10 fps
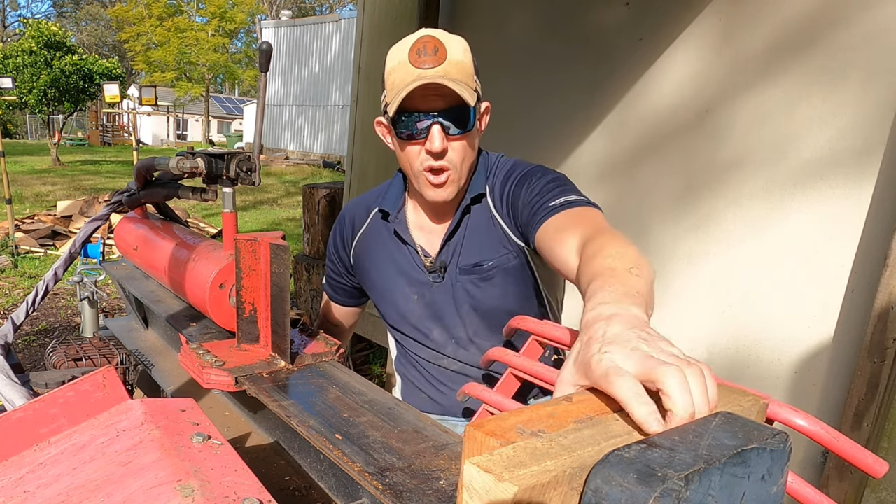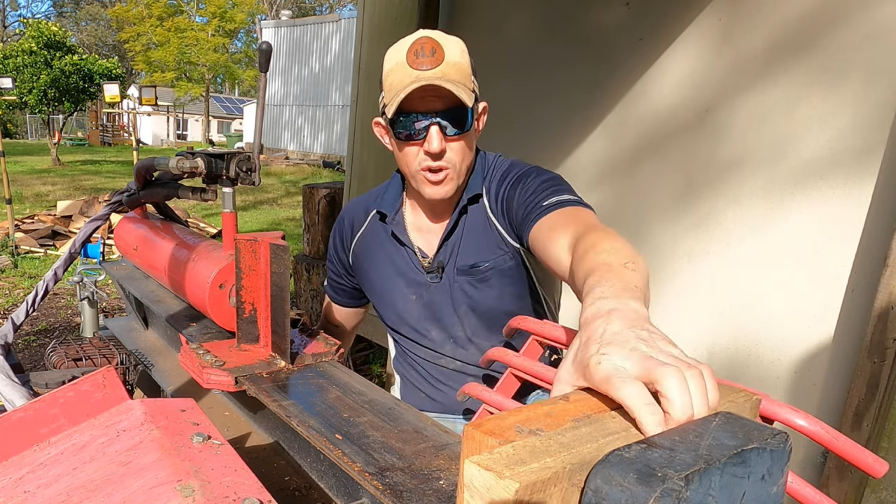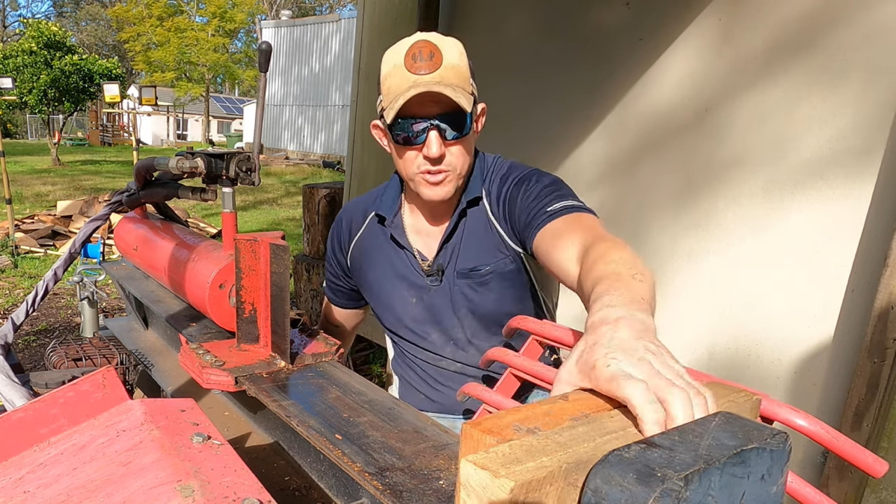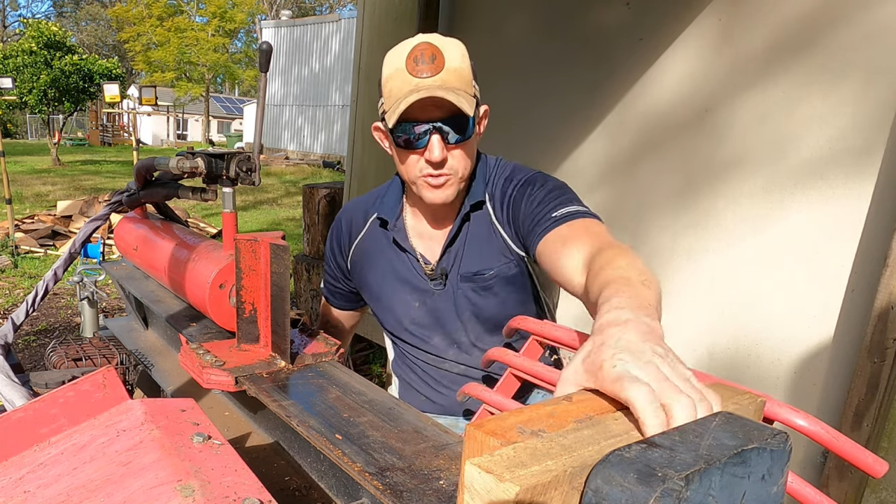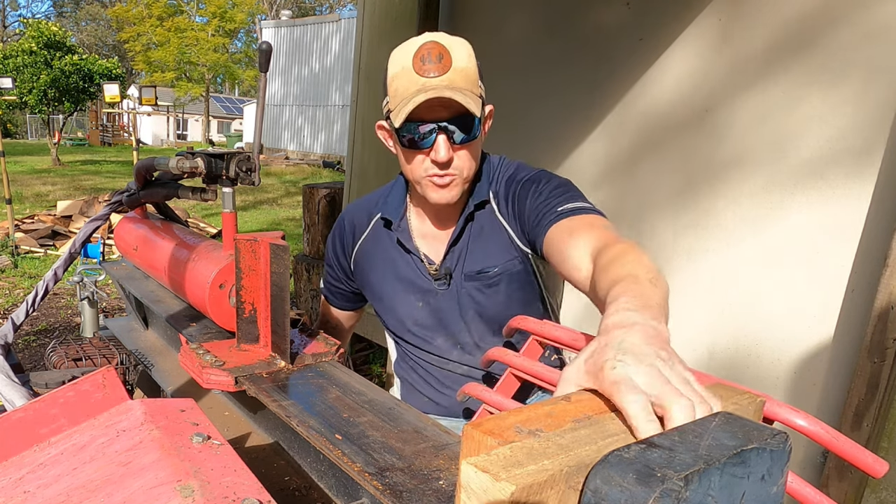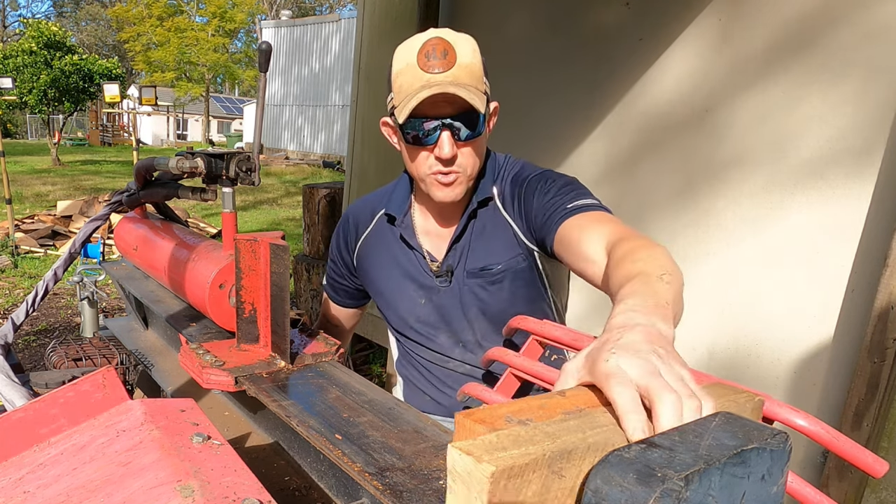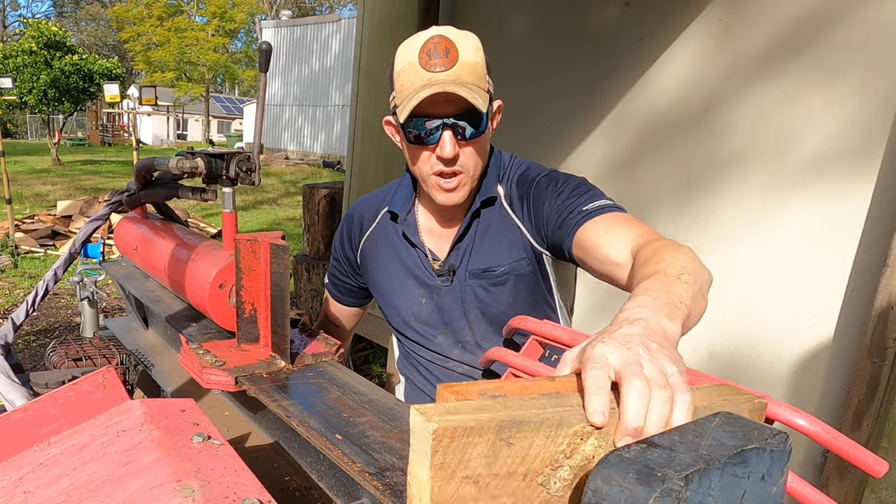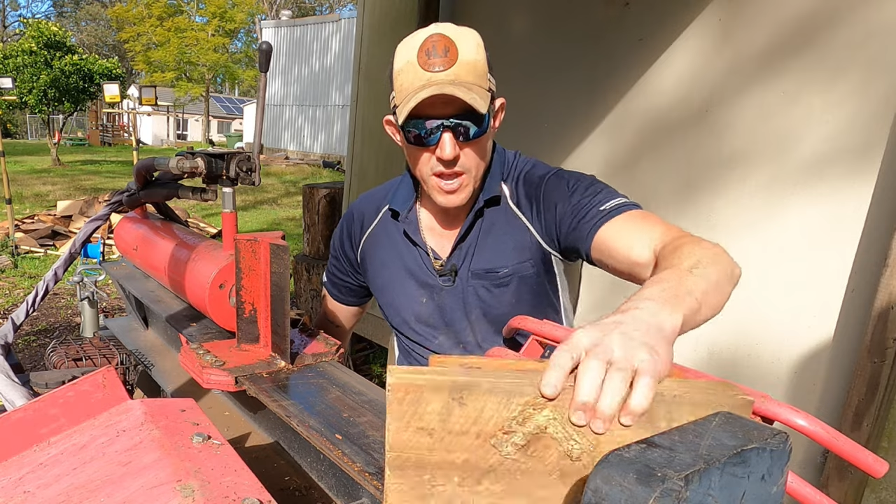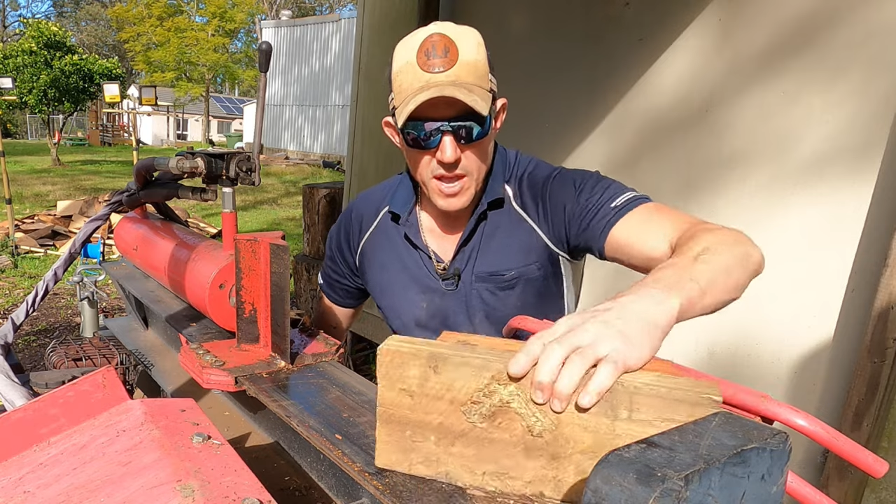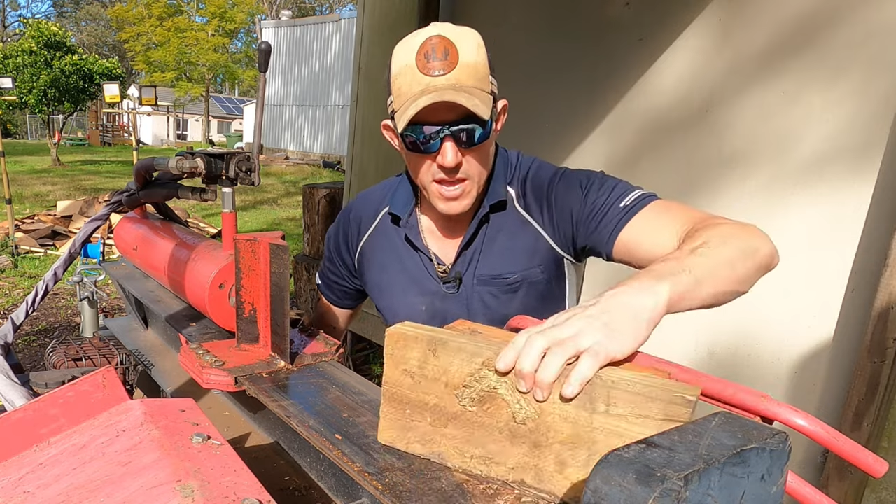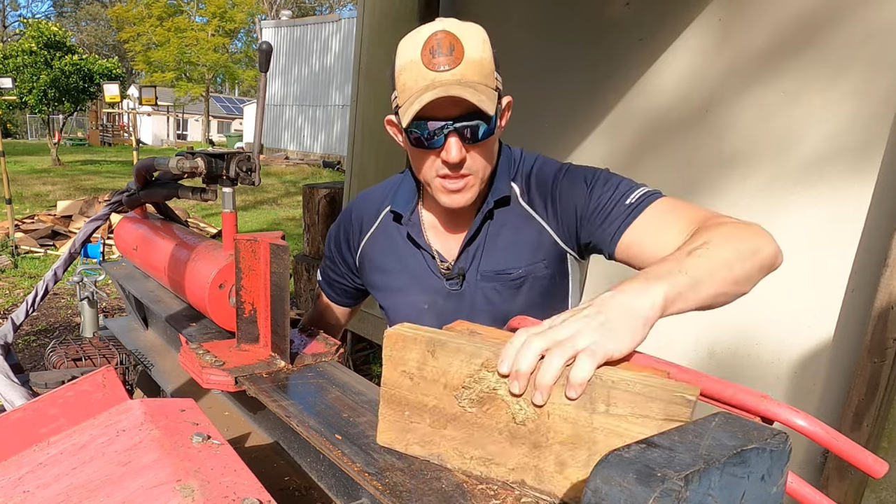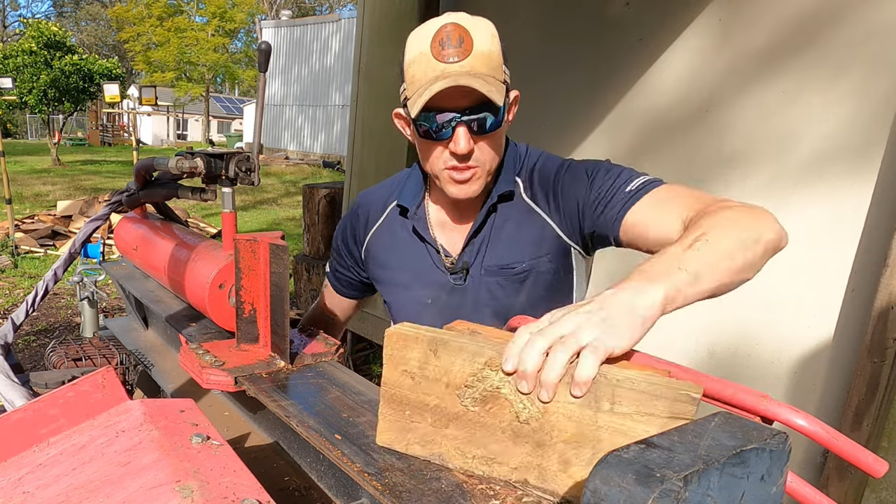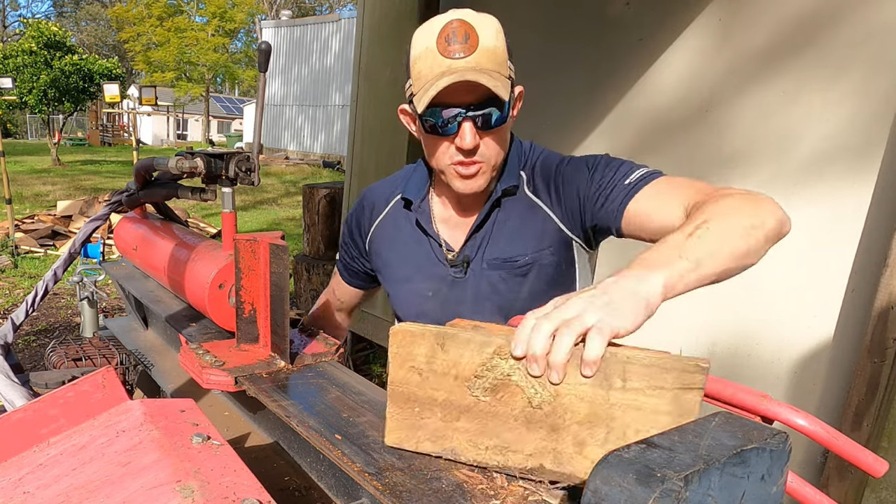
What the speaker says: The